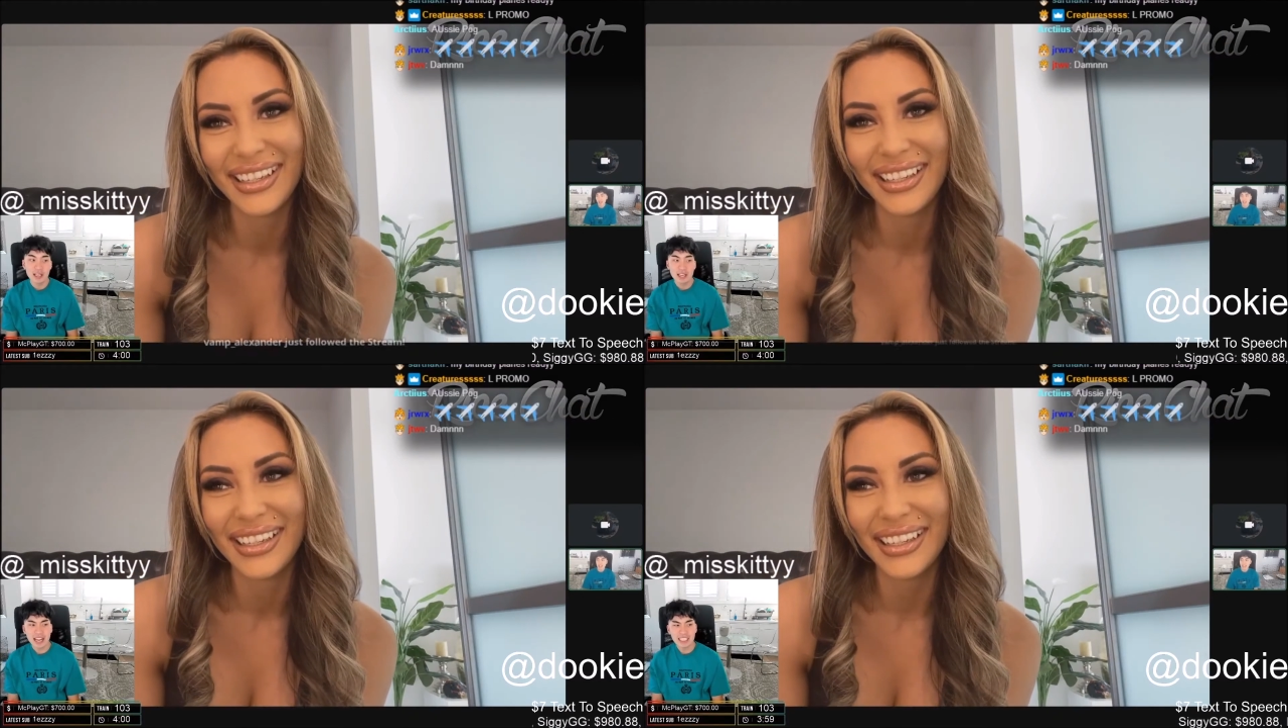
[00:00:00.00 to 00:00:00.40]

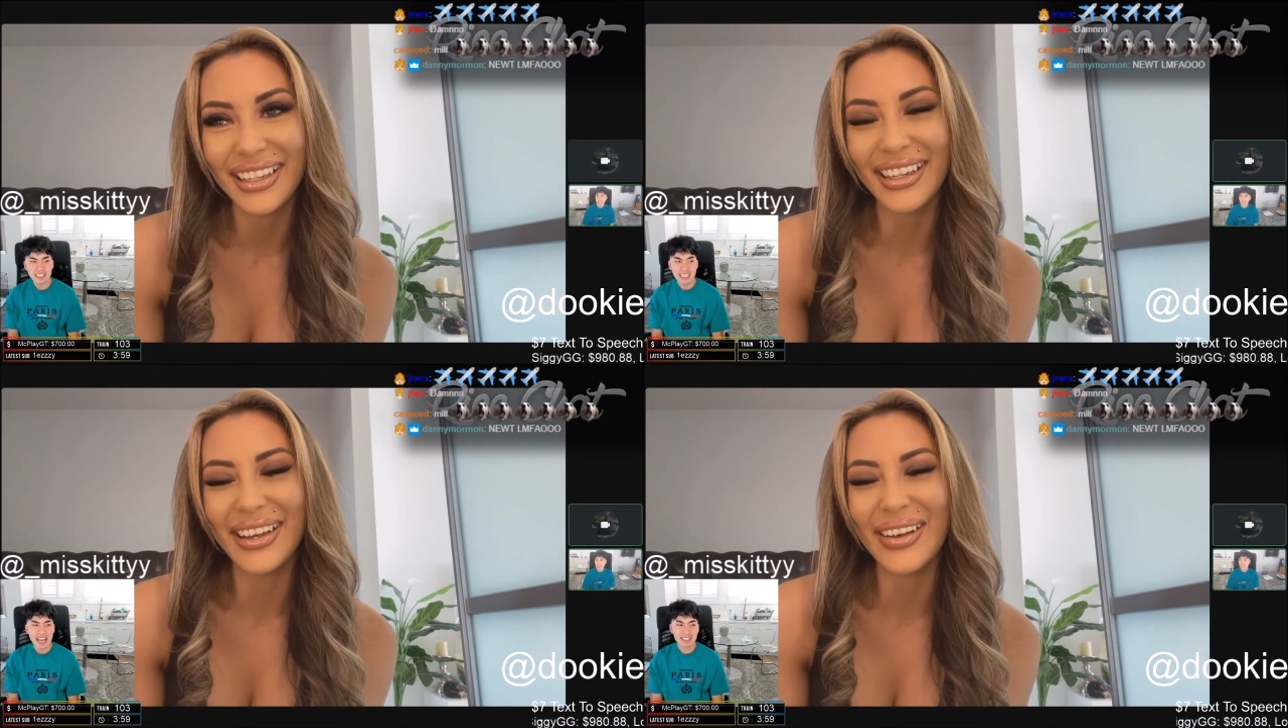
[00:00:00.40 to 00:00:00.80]
Hey,
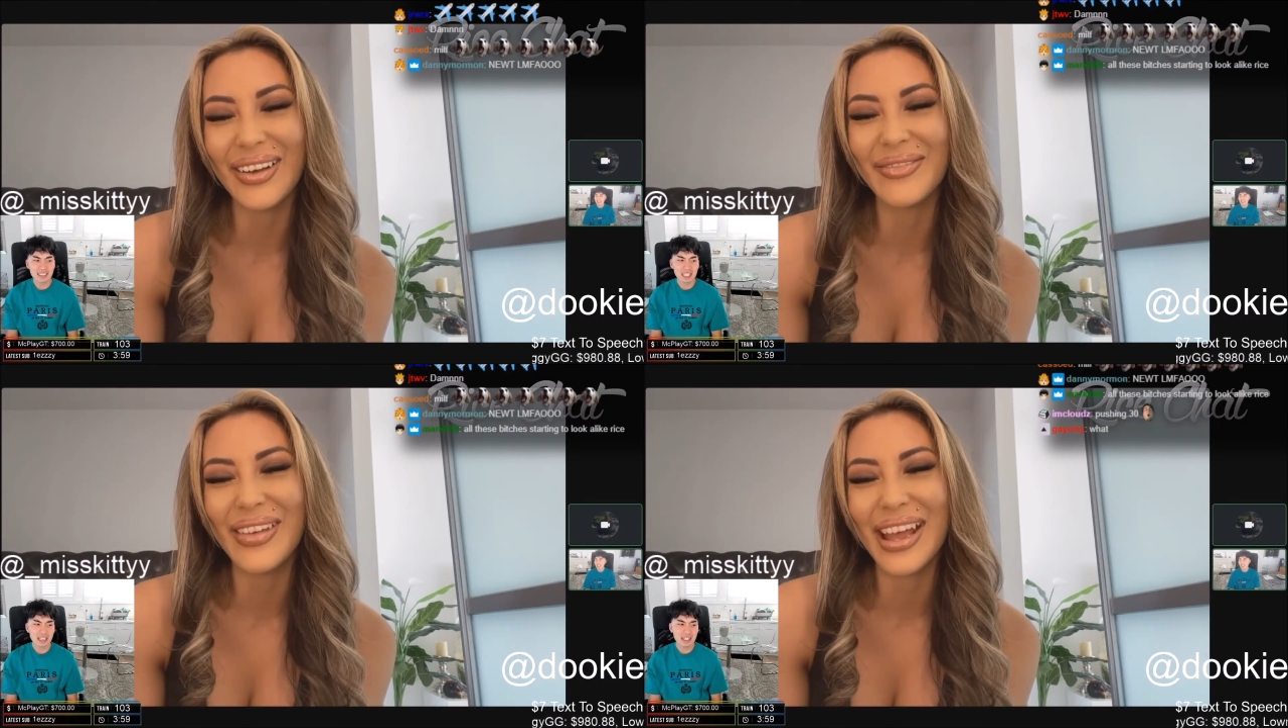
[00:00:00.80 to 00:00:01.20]
chat oh,
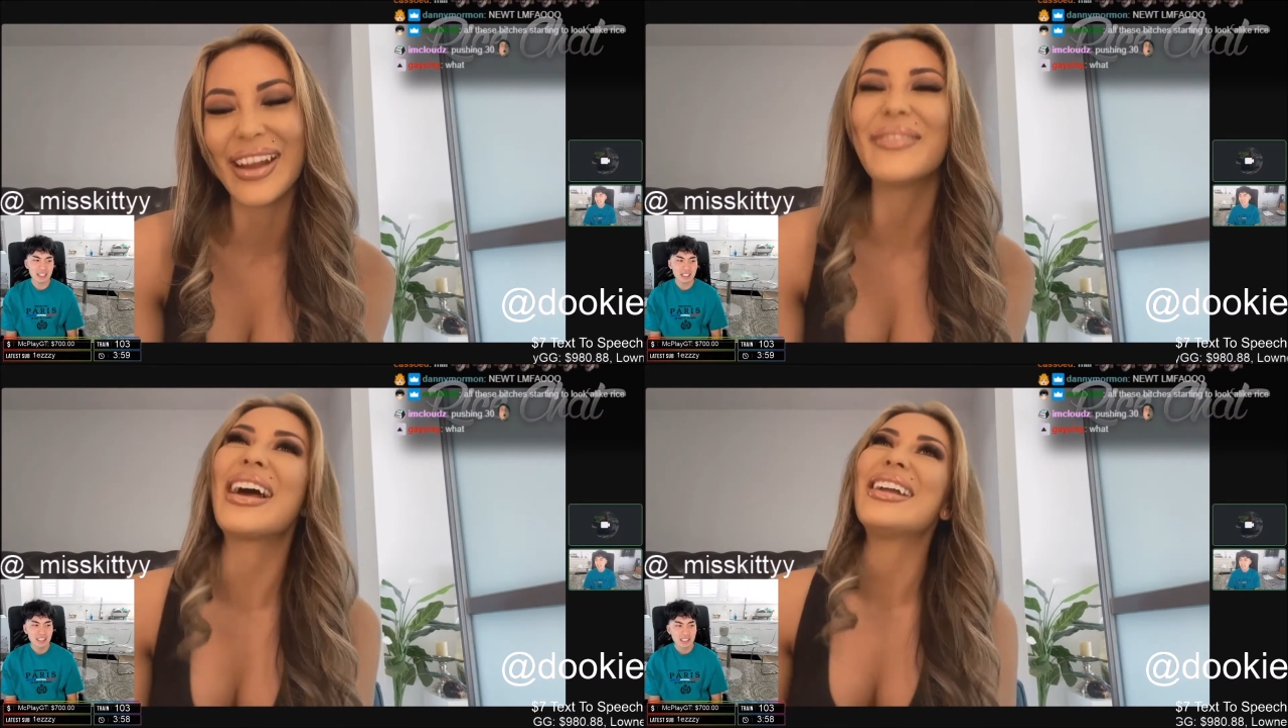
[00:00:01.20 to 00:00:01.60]
saying. Oh, man. I'm
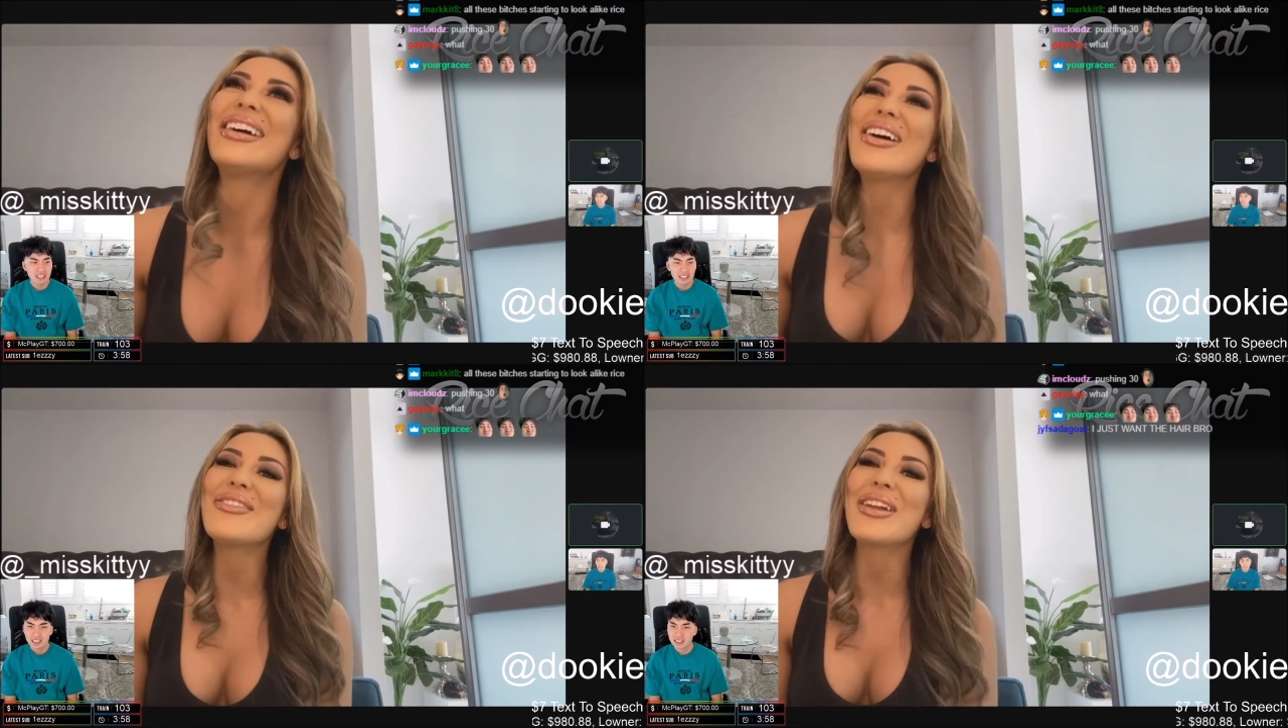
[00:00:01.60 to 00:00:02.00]
like,
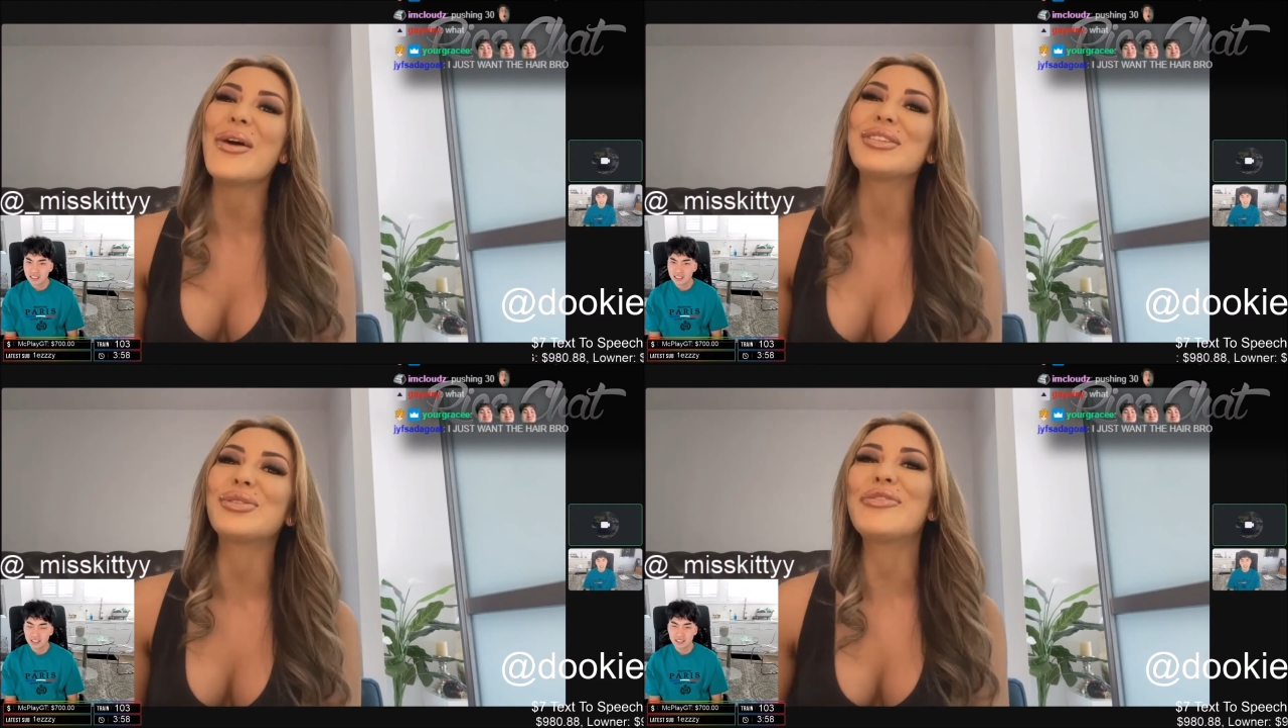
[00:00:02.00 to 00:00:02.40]
oh, when I
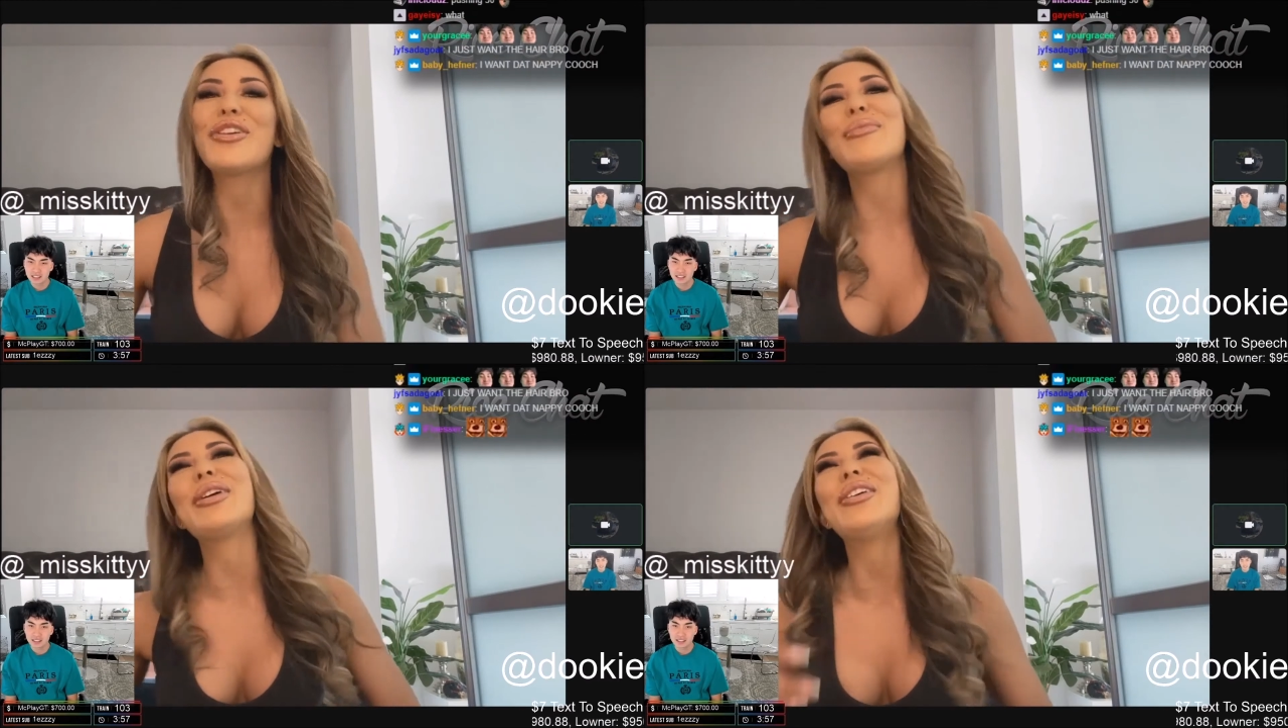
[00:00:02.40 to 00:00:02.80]
was 24,
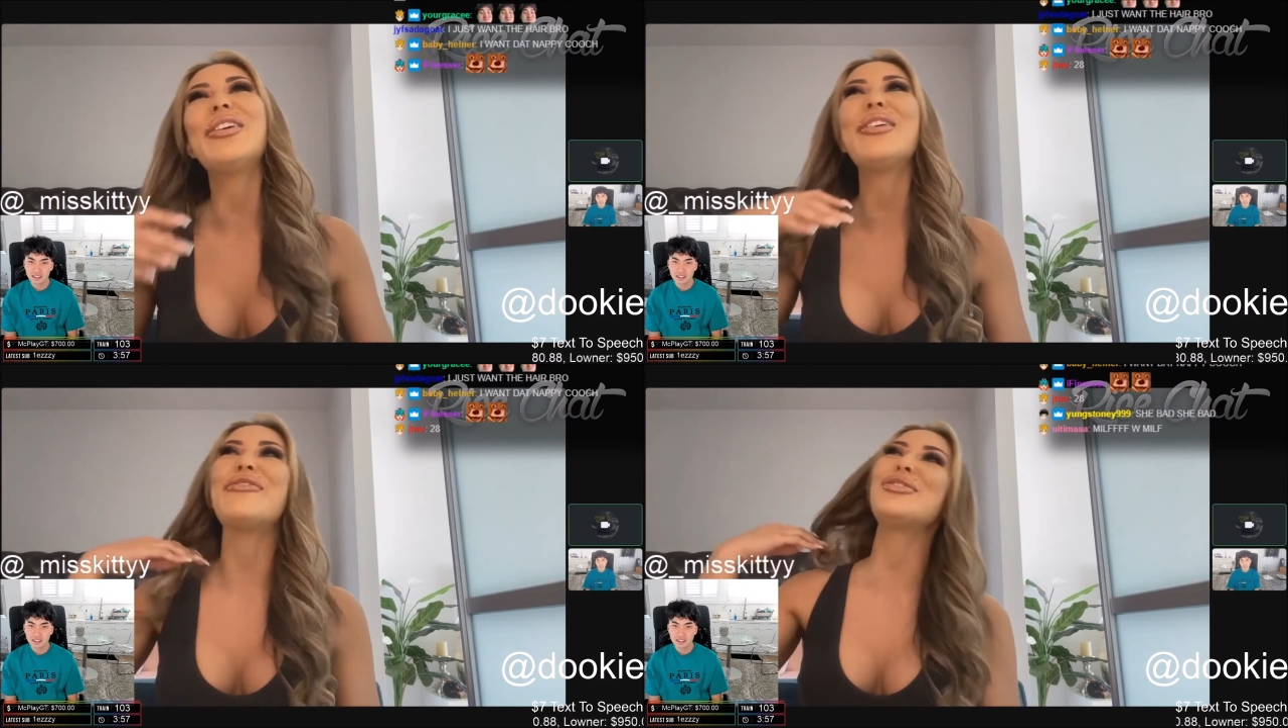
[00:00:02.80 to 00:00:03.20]
I'm like,
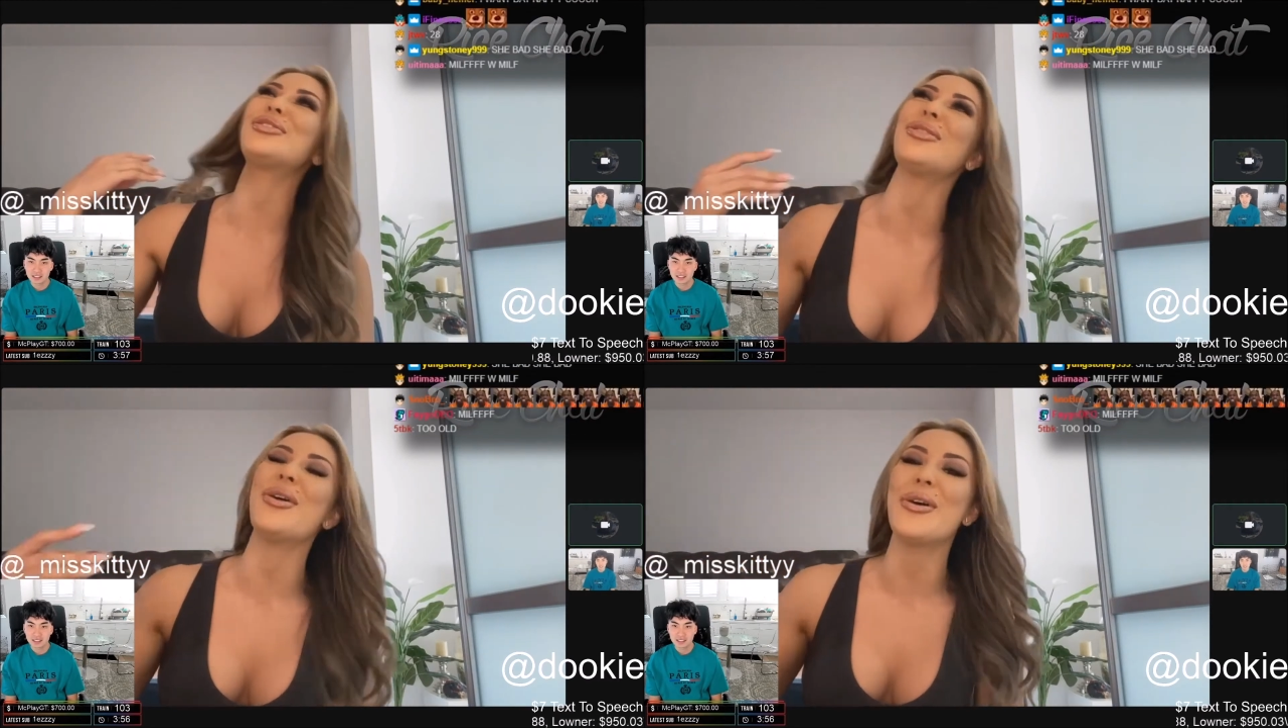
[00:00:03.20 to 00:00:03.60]
oh, I feel
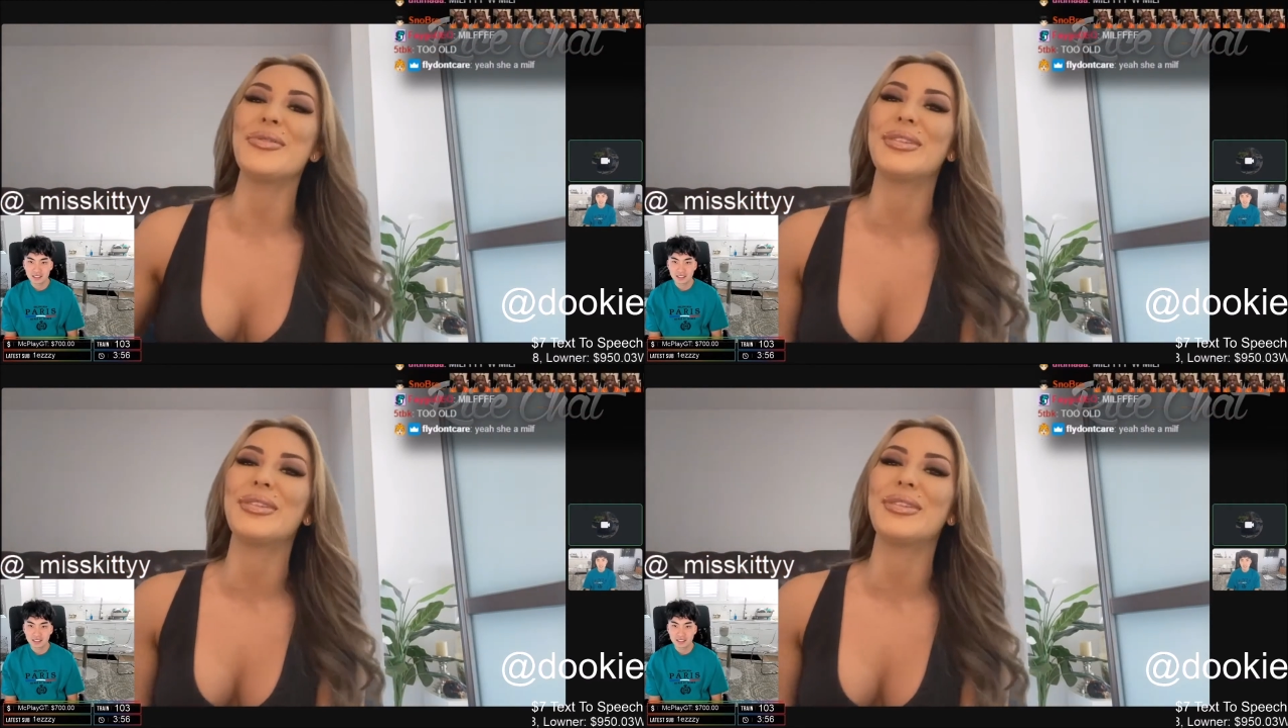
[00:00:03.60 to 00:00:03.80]
so old.